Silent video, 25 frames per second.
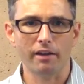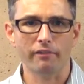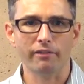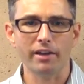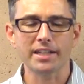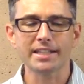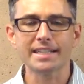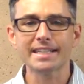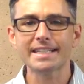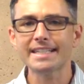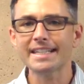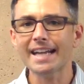a
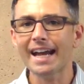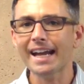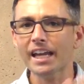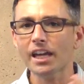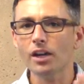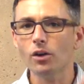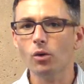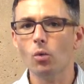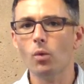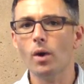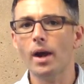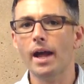
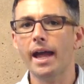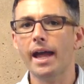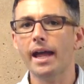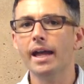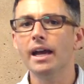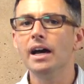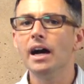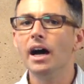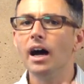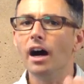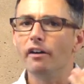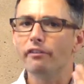second way
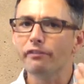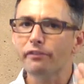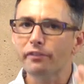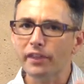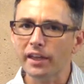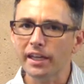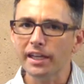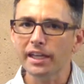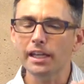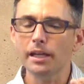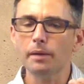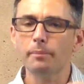of
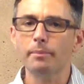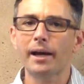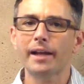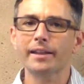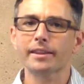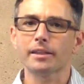thinking about